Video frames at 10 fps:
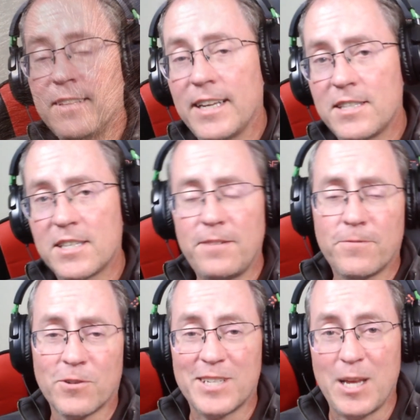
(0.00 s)
let's say,
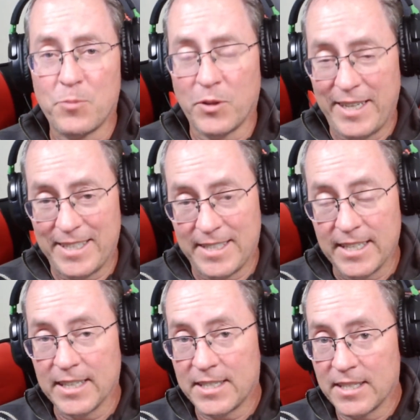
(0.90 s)
for example, it
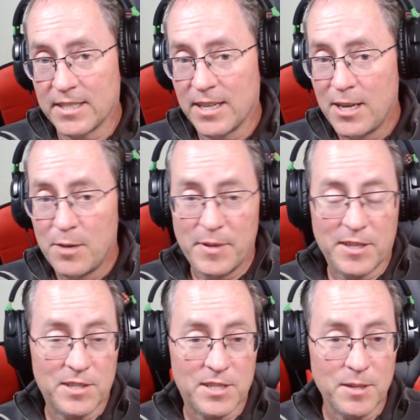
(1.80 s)
doesn't.
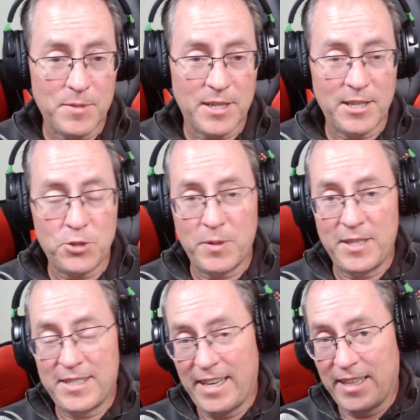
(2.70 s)
Because sometimes
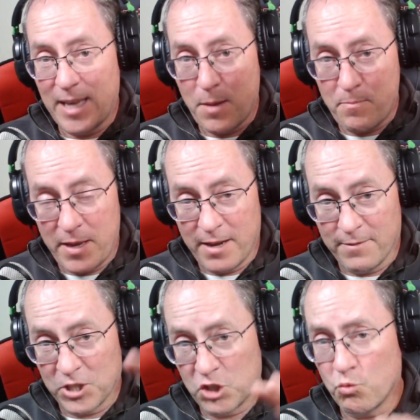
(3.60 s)
when you take that big
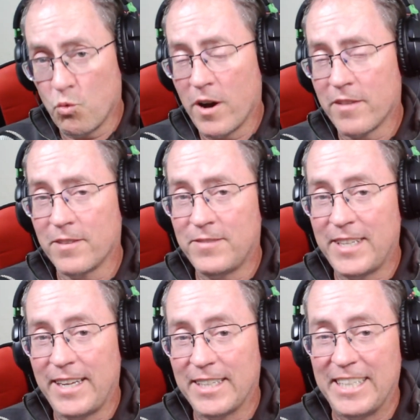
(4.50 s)
of a swath of
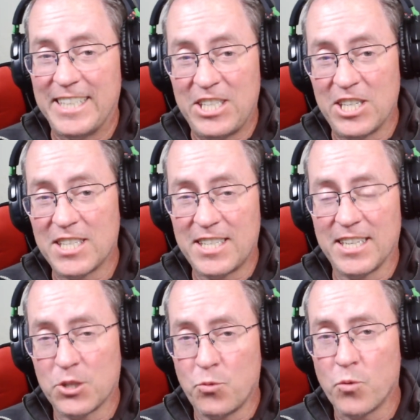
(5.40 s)
data, it just
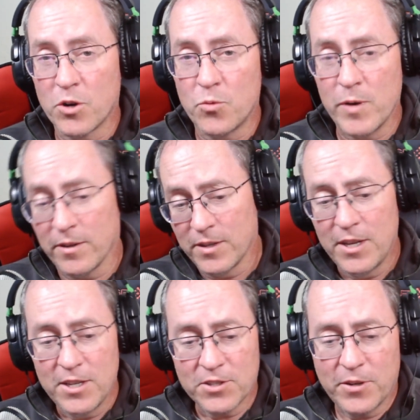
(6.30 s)
doesn't work well.
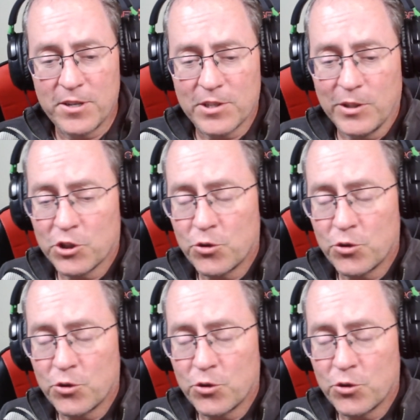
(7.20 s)
So here's a